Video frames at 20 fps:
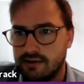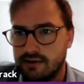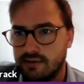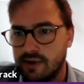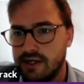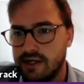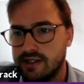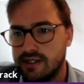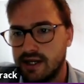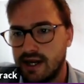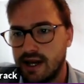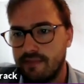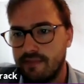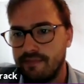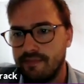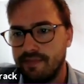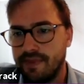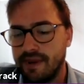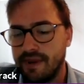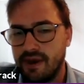which
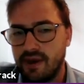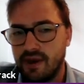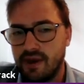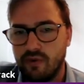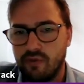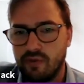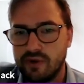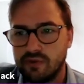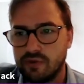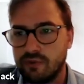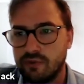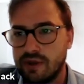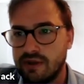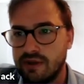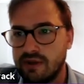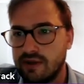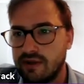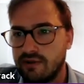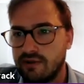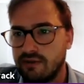will
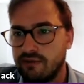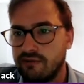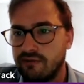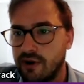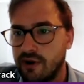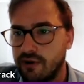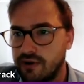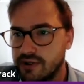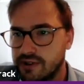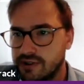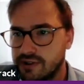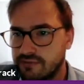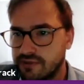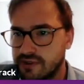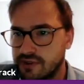be the focus of the